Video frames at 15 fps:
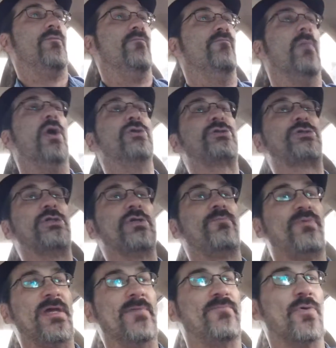Most of the
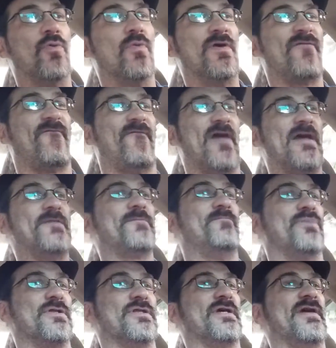people with faith
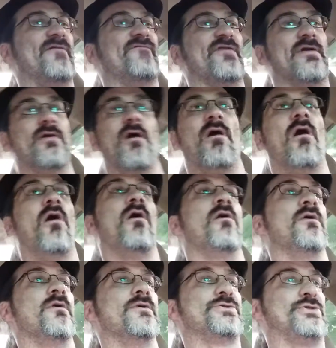believe that
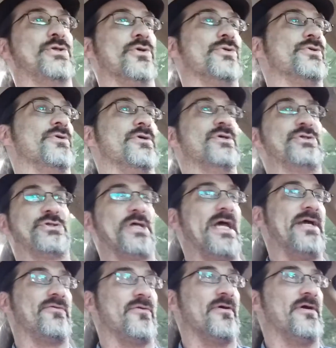all children are
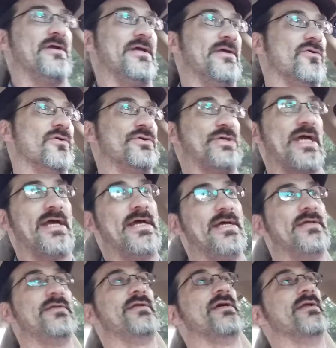sacred and
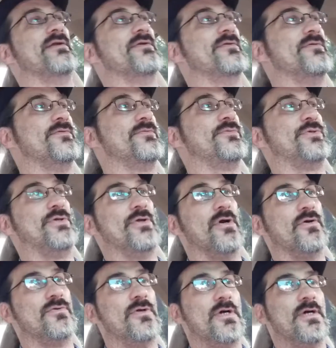ordained and,
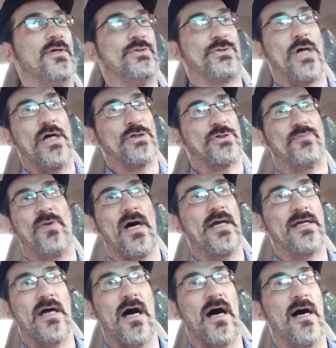touched
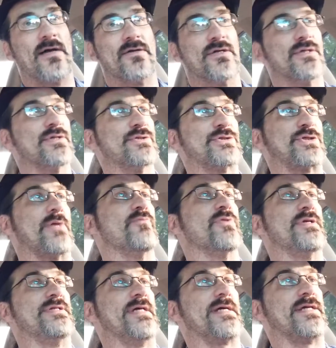by God or some
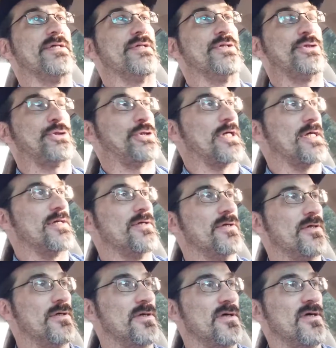ridiculous shit.
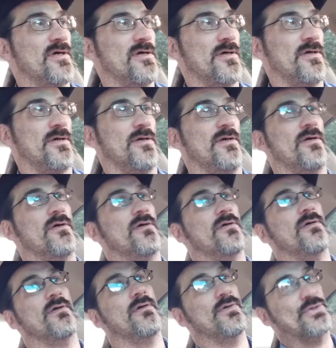
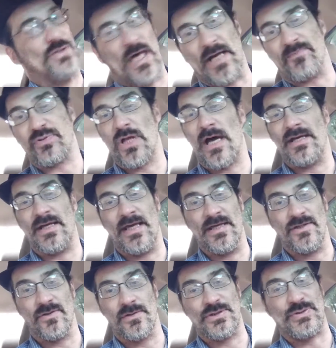Does that apply to
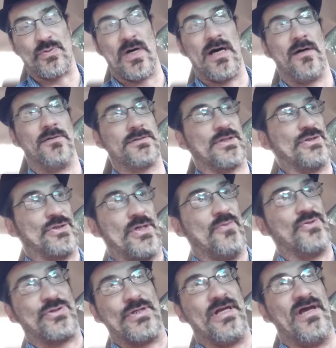Hitler as well? Because he
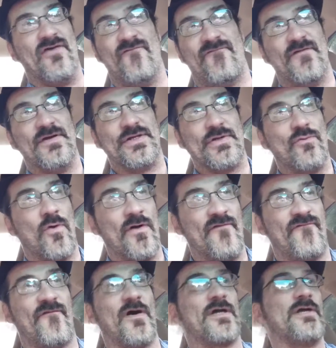was an infant at one
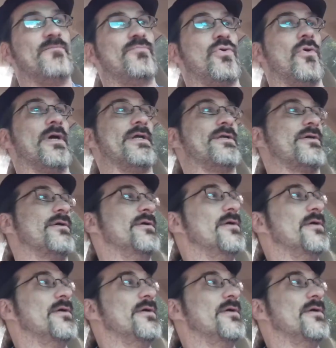fucking point.